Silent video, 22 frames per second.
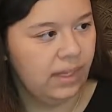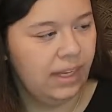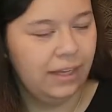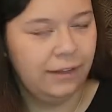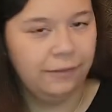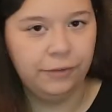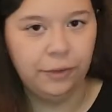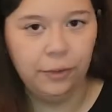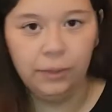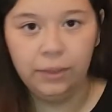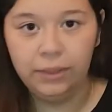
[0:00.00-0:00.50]

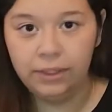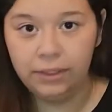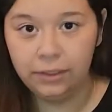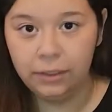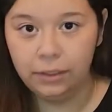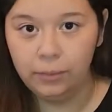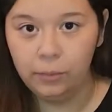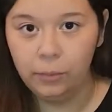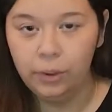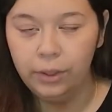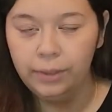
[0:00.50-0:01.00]
if you want to
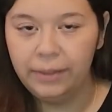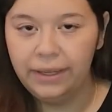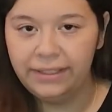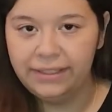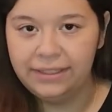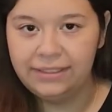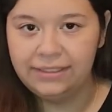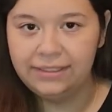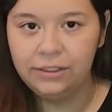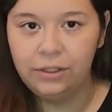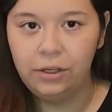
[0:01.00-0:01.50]
learn more about
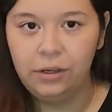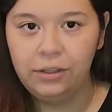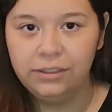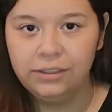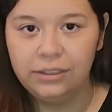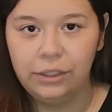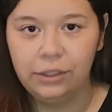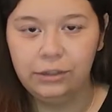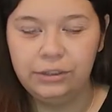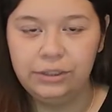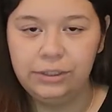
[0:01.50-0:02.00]
these
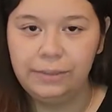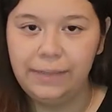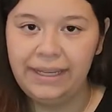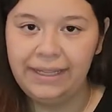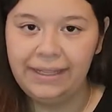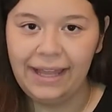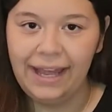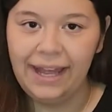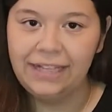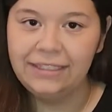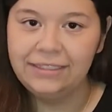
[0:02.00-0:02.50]
dolls, go to my
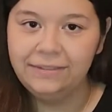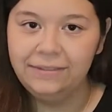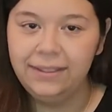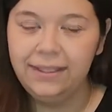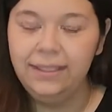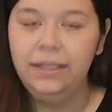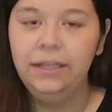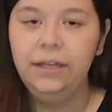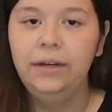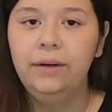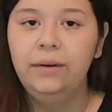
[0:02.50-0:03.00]
last
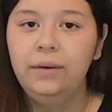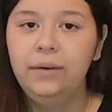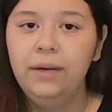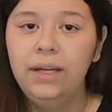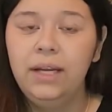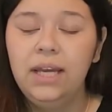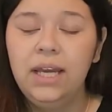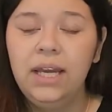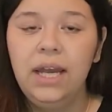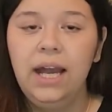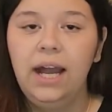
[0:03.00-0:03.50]
video.
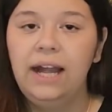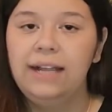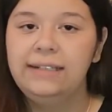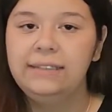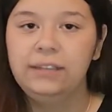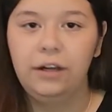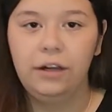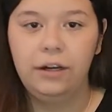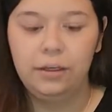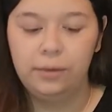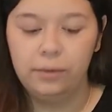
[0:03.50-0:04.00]
I
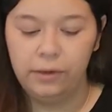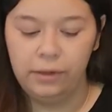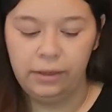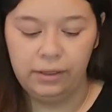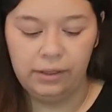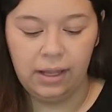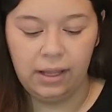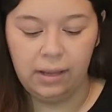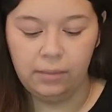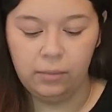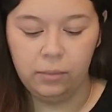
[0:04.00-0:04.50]
talk a
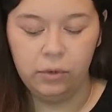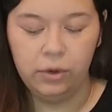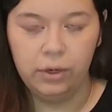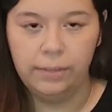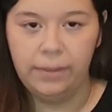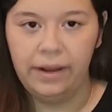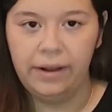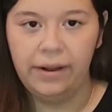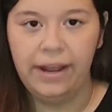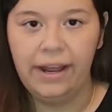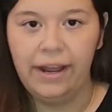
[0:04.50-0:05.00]
lot more
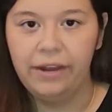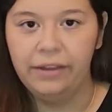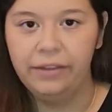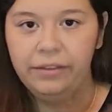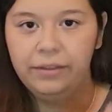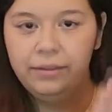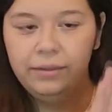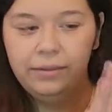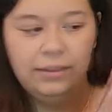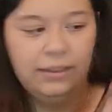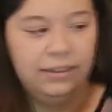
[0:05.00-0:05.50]
about how
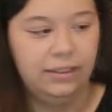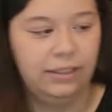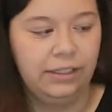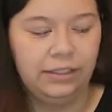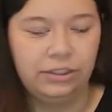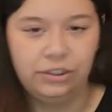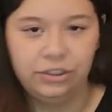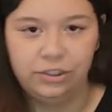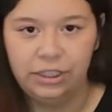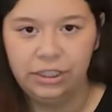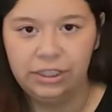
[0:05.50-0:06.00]
the
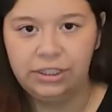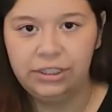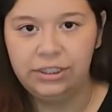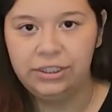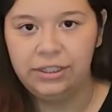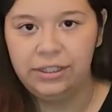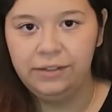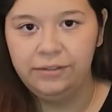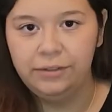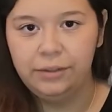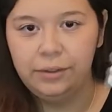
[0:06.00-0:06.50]

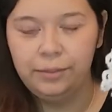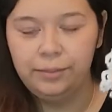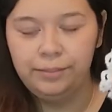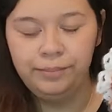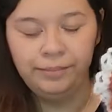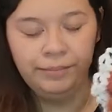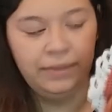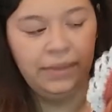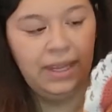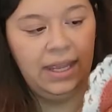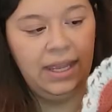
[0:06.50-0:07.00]
construction of them,
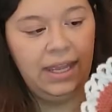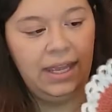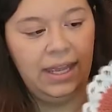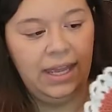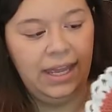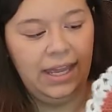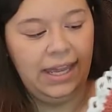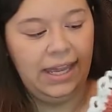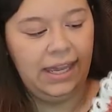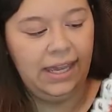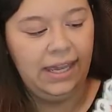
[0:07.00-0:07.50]

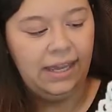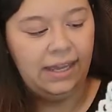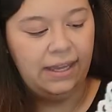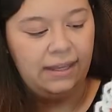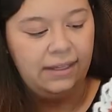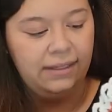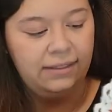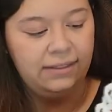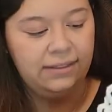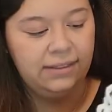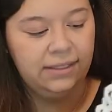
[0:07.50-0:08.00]

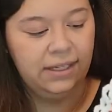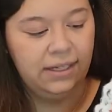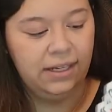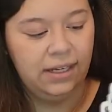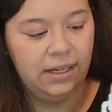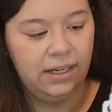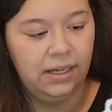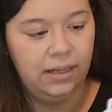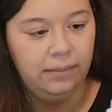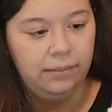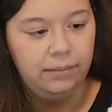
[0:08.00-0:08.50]
and
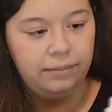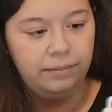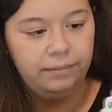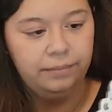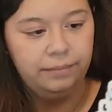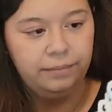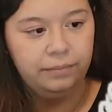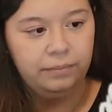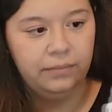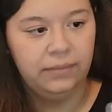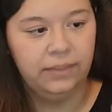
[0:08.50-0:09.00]

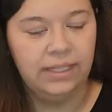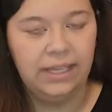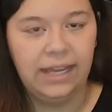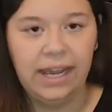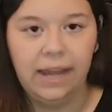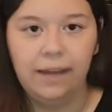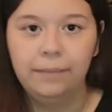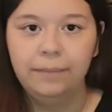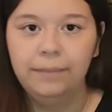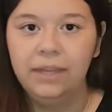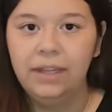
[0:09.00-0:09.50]

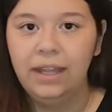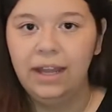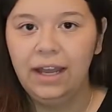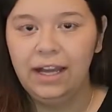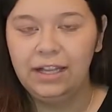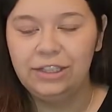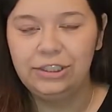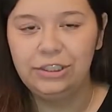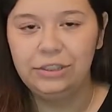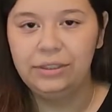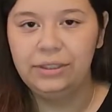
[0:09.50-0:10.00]
yeah,
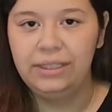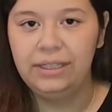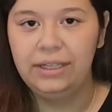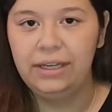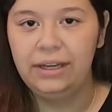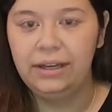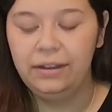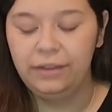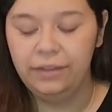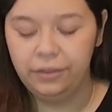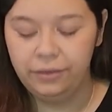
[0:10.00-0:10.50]
I showed the
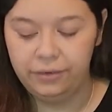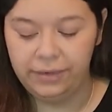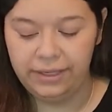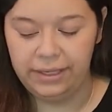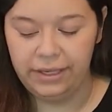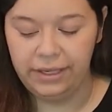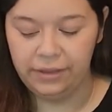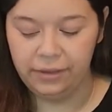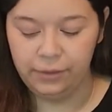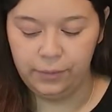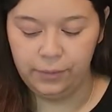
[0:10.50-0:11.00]

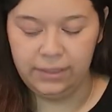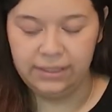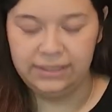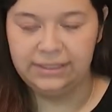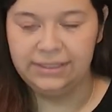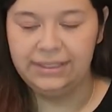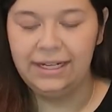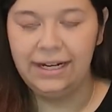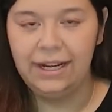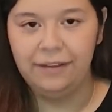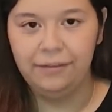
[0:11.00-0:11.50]
3 other
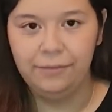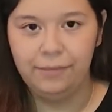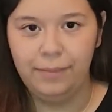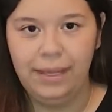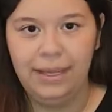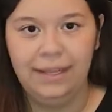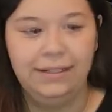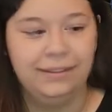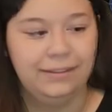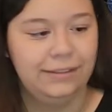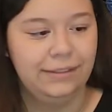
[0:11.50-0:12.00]
ones that I've
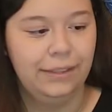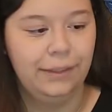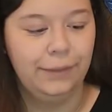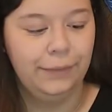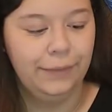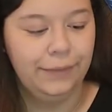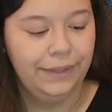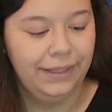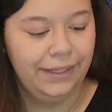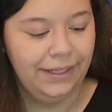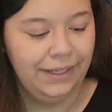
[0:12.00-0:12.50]
made. So
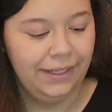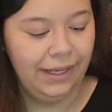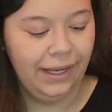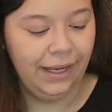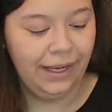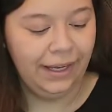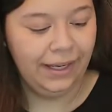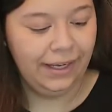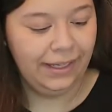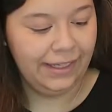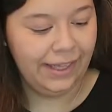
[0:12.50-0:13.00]

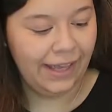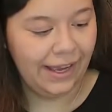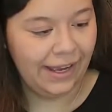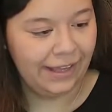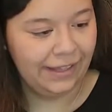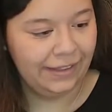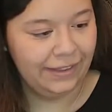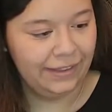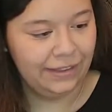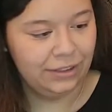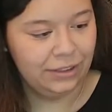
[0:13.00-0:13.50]
yeah,
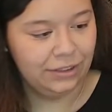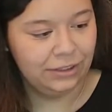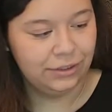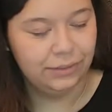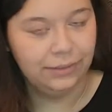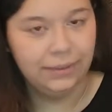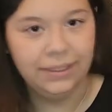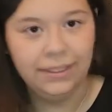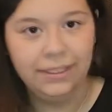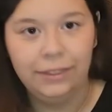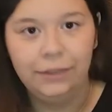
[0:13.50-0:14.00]
I think she's
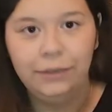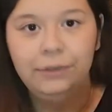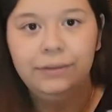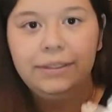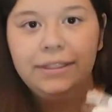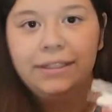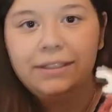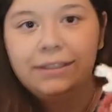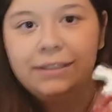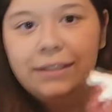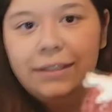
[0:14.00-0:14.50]
really cute.
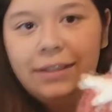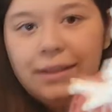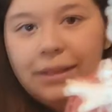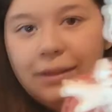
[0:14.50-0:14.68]
Here's a